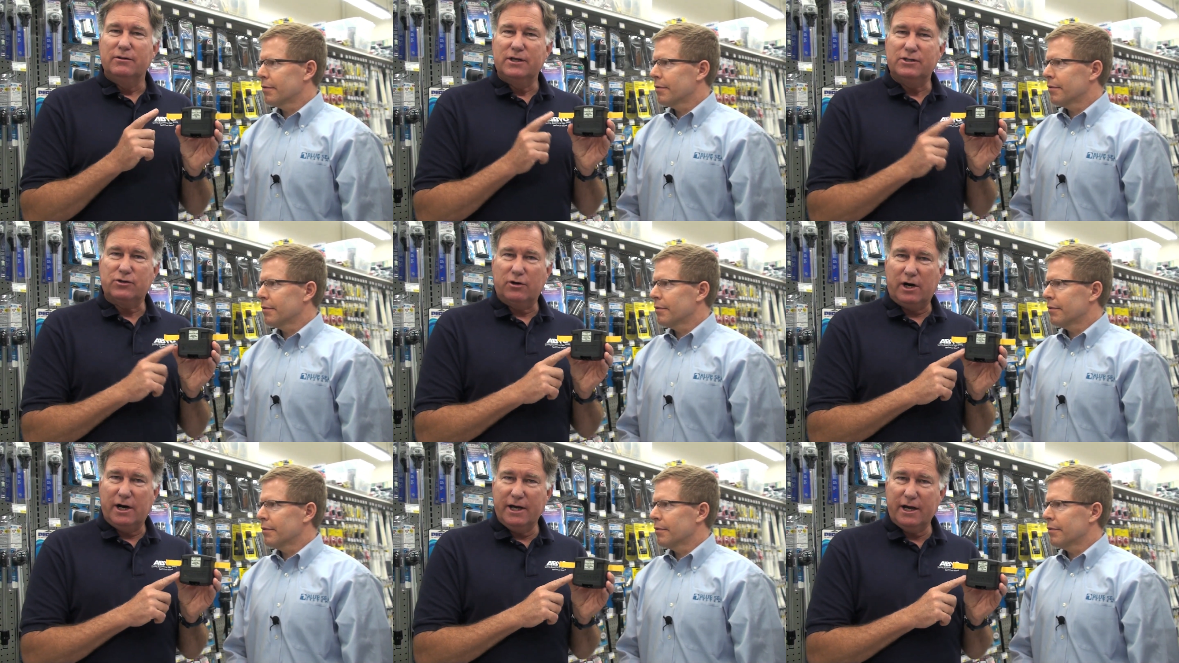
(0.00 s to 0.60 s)
Speaker 1: these
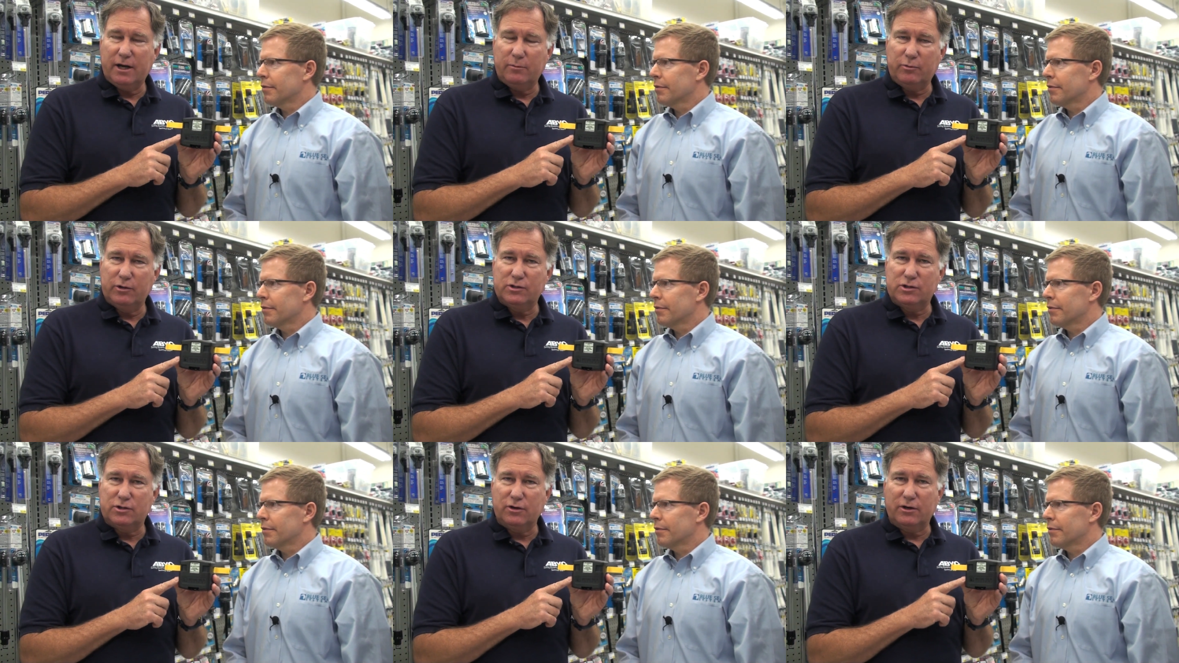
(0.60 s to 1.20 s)
are high
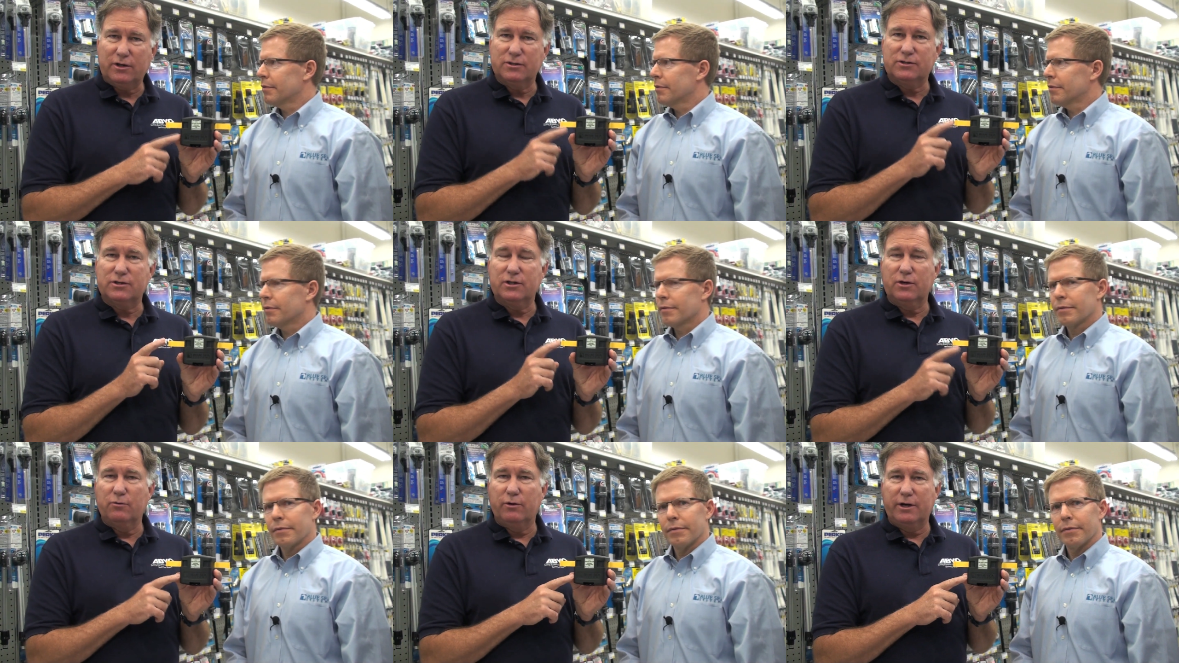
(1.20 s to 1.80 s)
amperage circuits
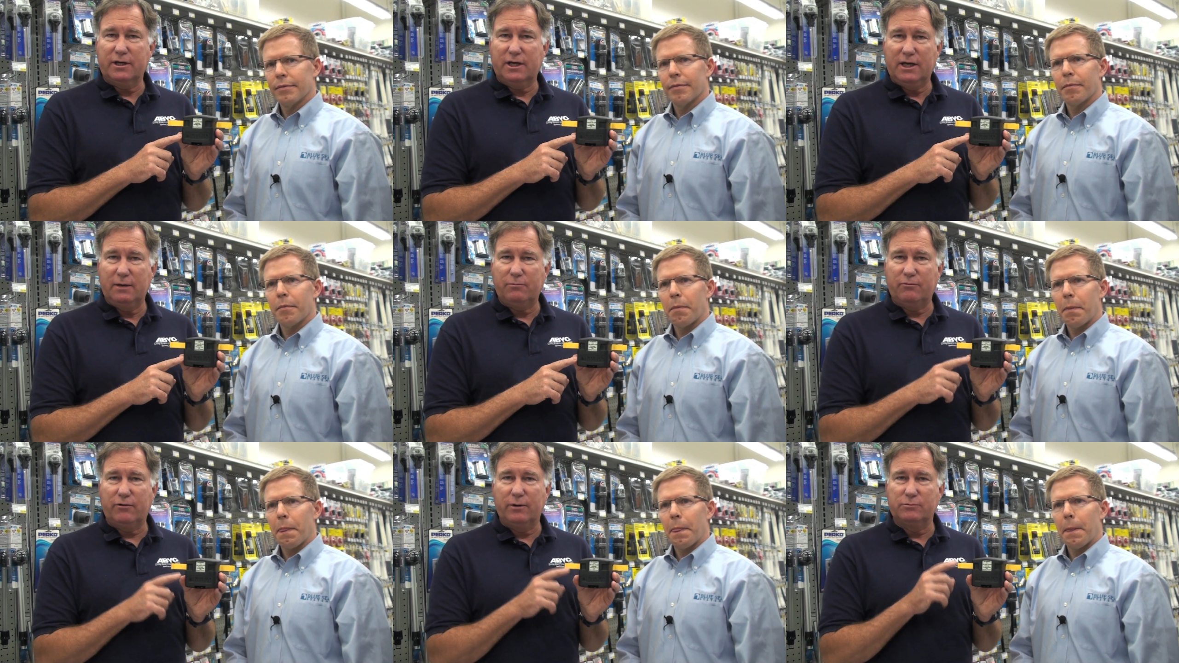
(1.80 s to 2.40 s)
that you want to
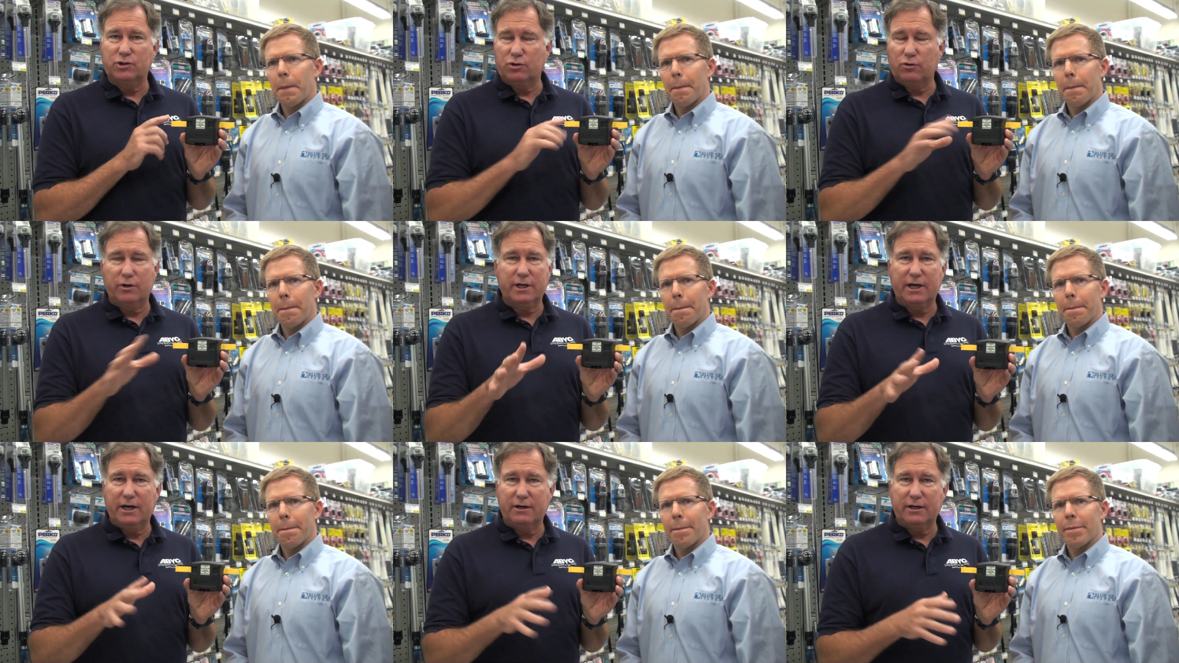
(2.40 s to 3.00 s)
keep from
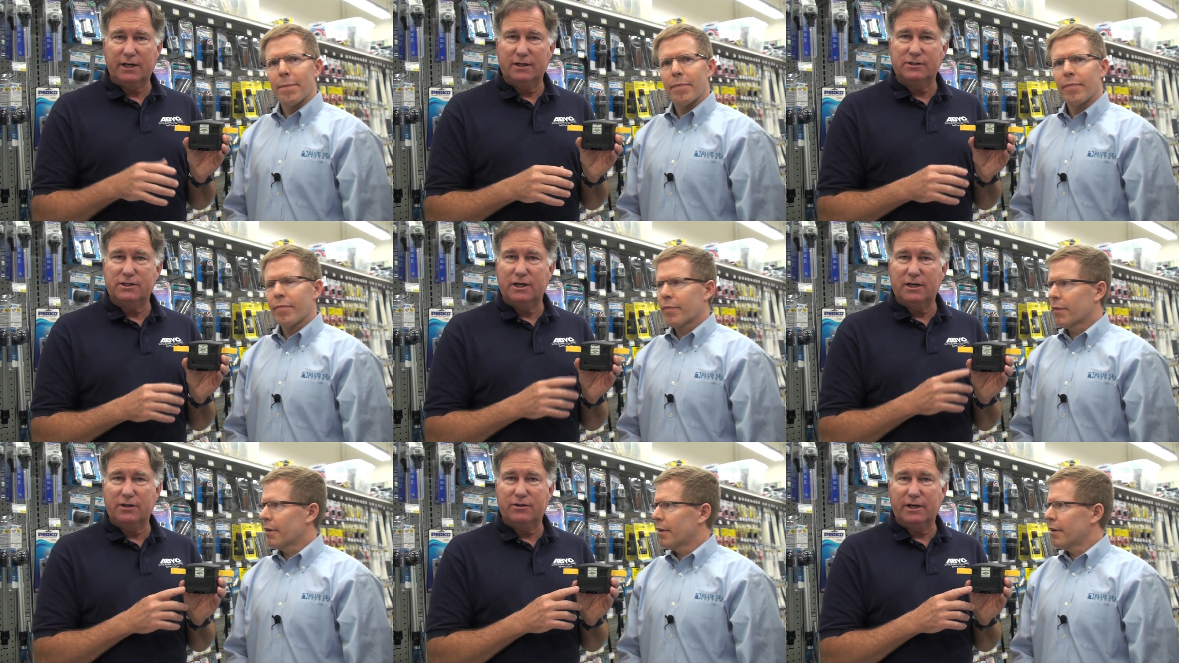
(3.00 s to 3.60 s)
shorting out against
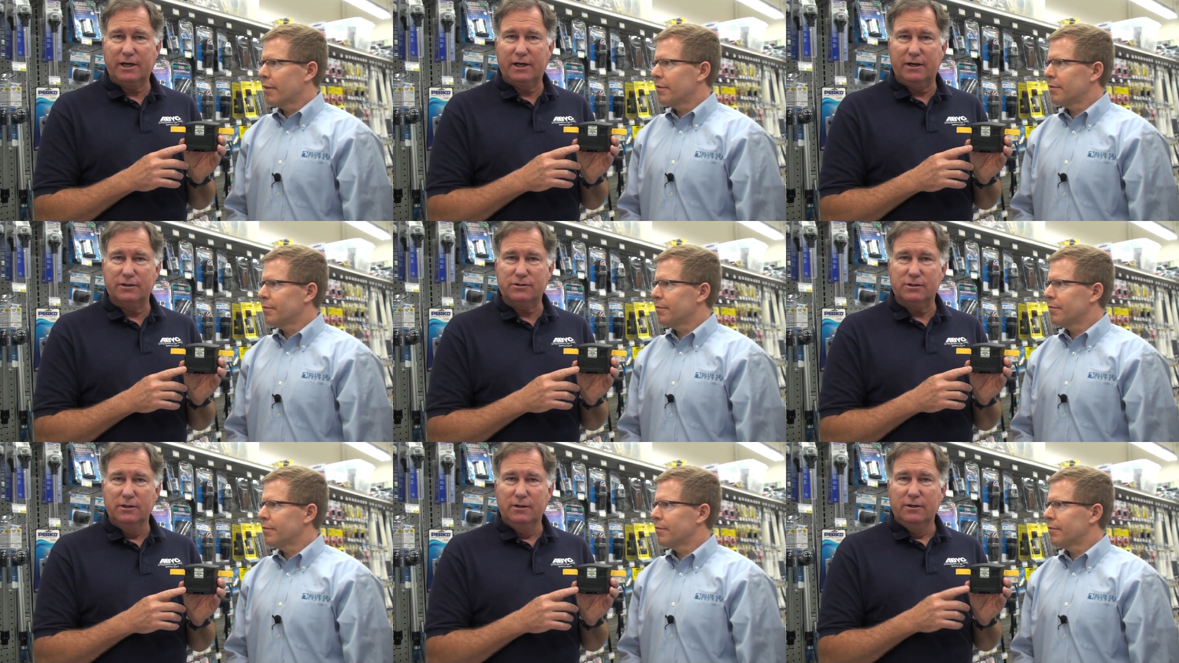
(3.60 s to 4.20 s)
anything
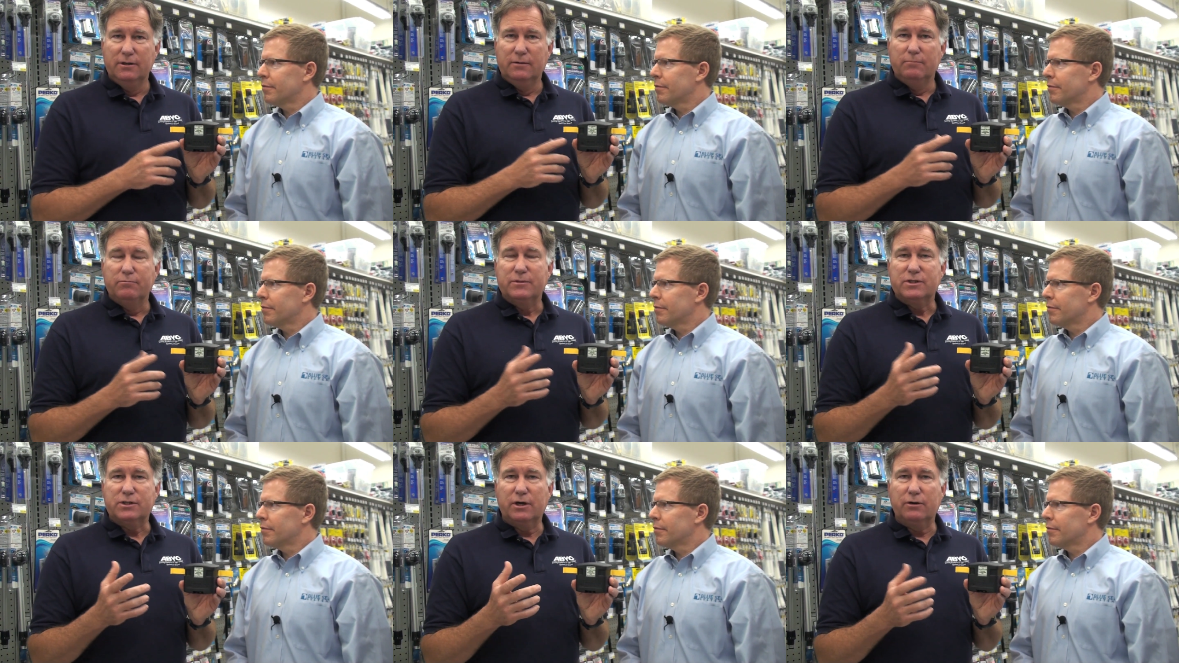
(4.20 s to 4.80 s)
else.
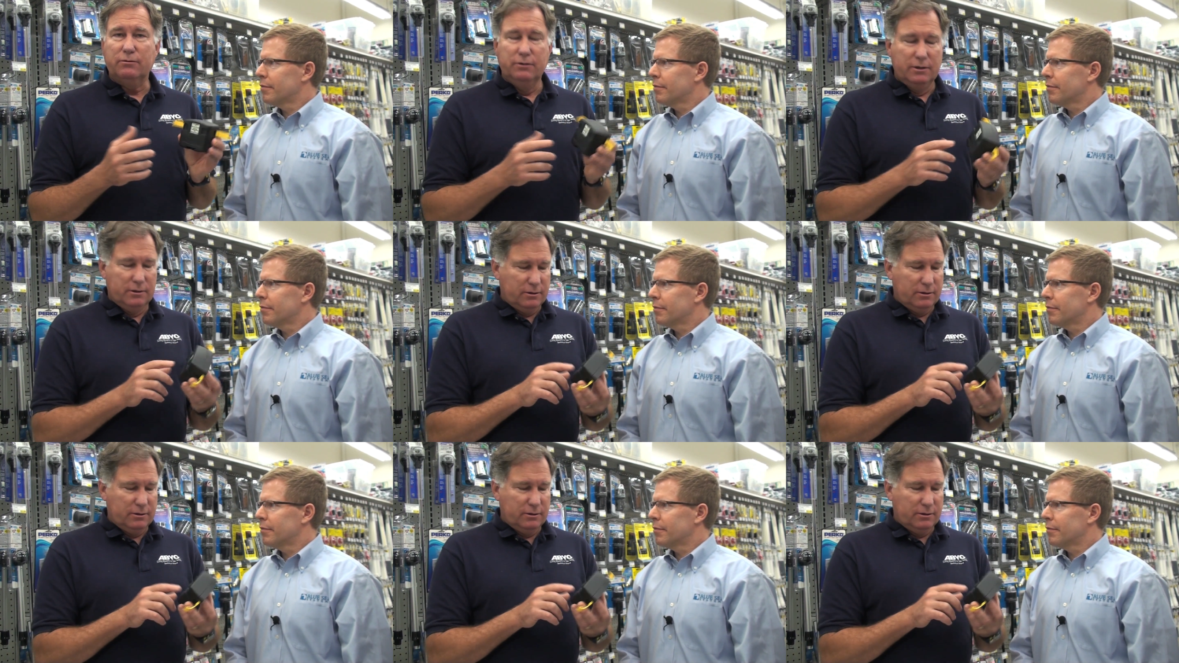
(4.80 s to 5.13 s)
So